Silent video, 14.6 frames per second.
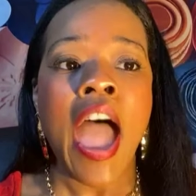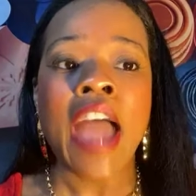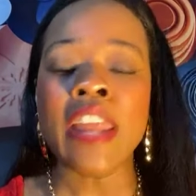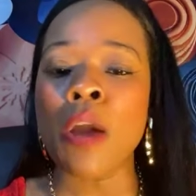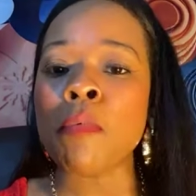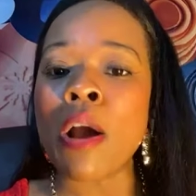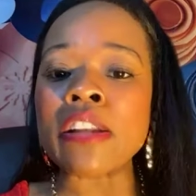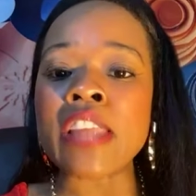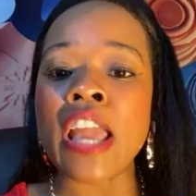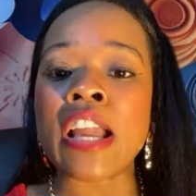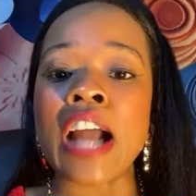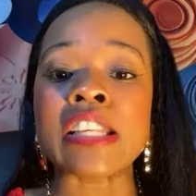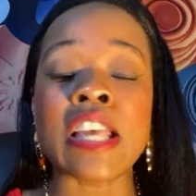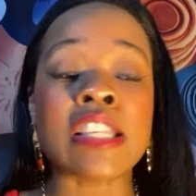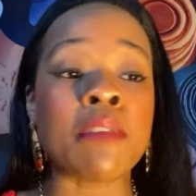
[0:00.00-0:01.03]
And then one day,
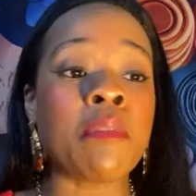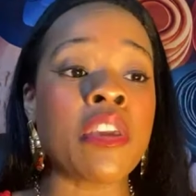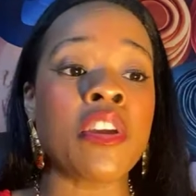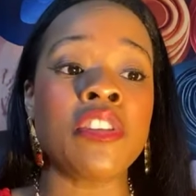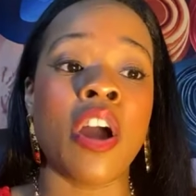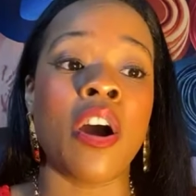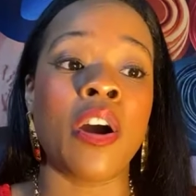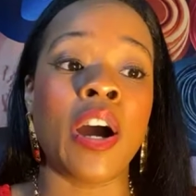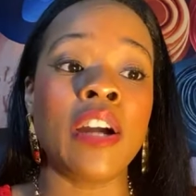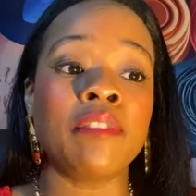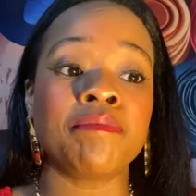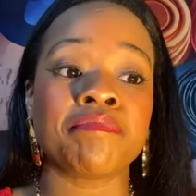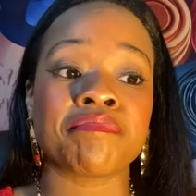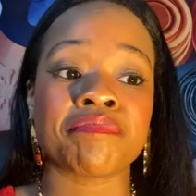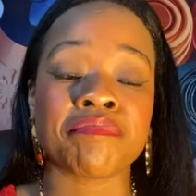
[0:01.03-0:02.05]
God says to me, you know,
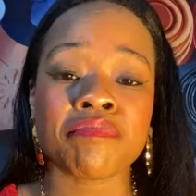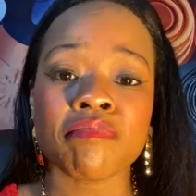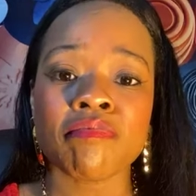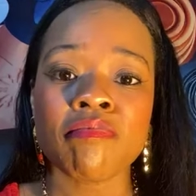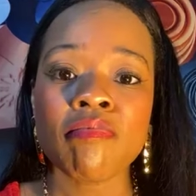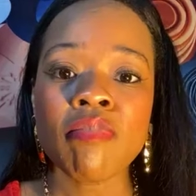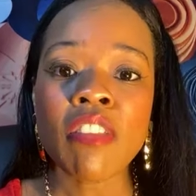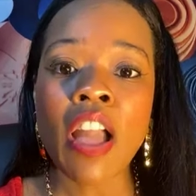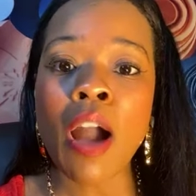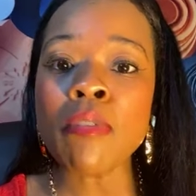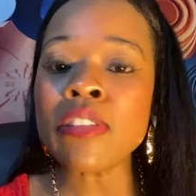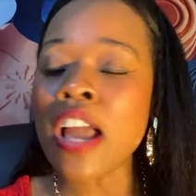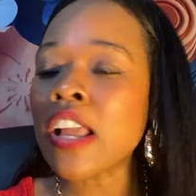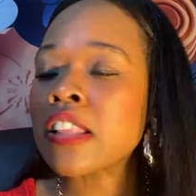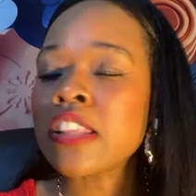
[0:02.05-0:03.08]

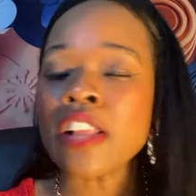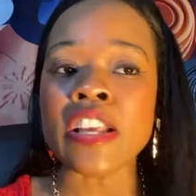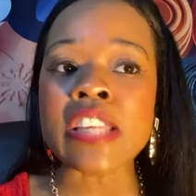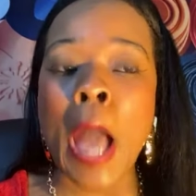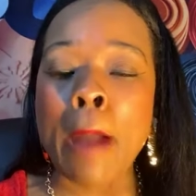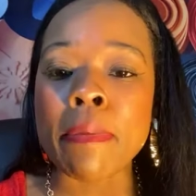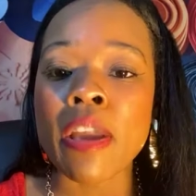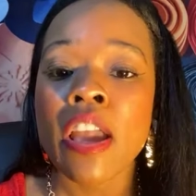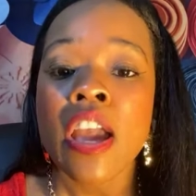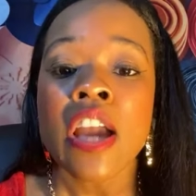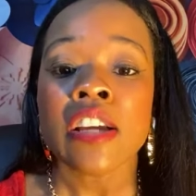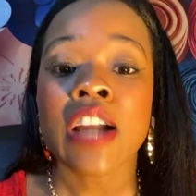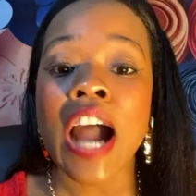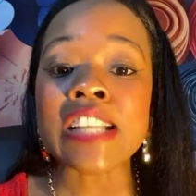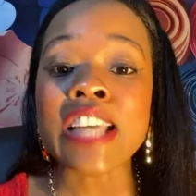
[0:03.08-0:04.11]
I'm like, nothing's happening.
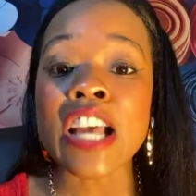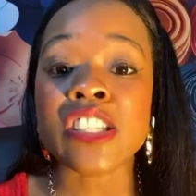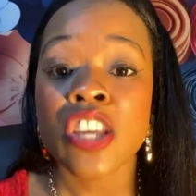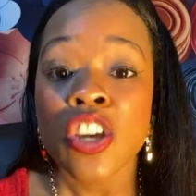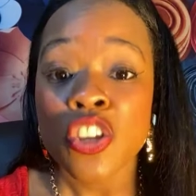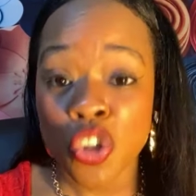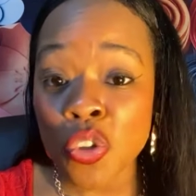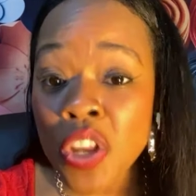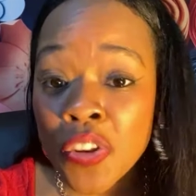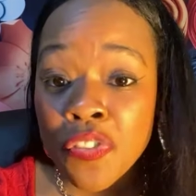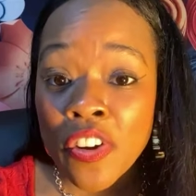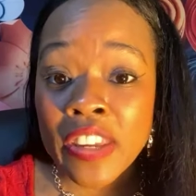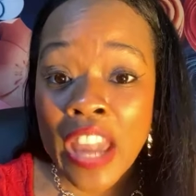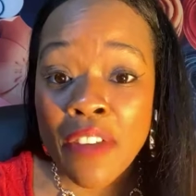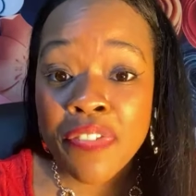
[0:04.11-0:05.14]
God says, you need
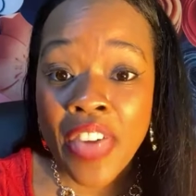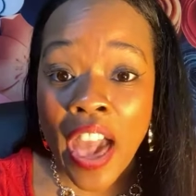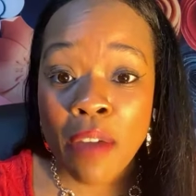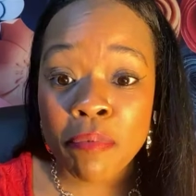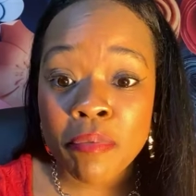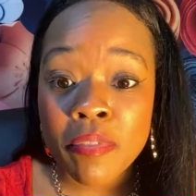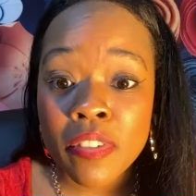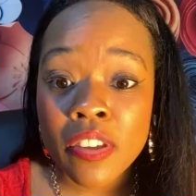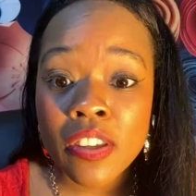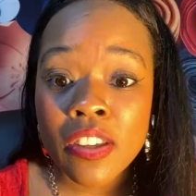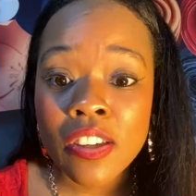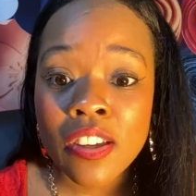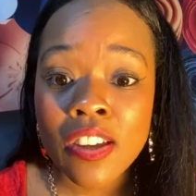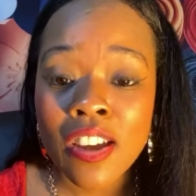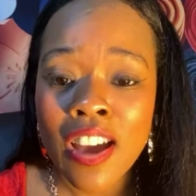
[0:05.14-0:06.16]
to forgive them.
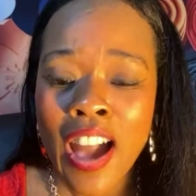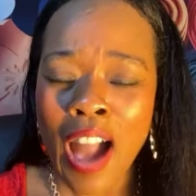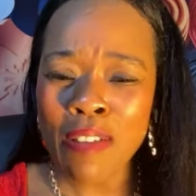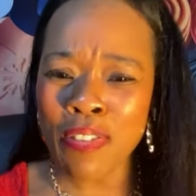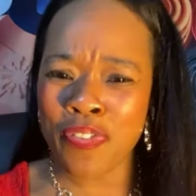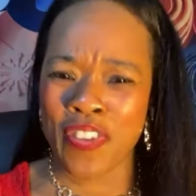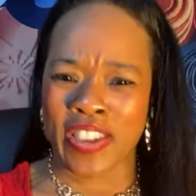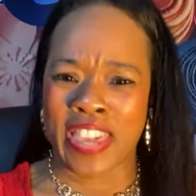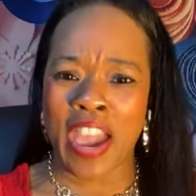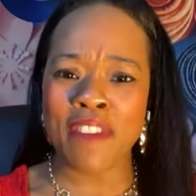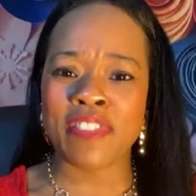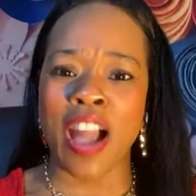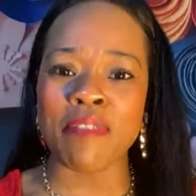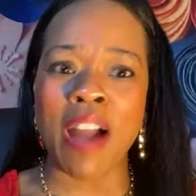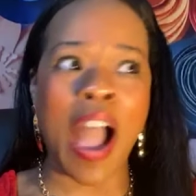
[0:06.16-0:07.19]
I do
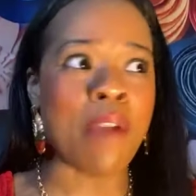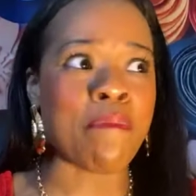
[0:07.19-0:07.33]
forgive them.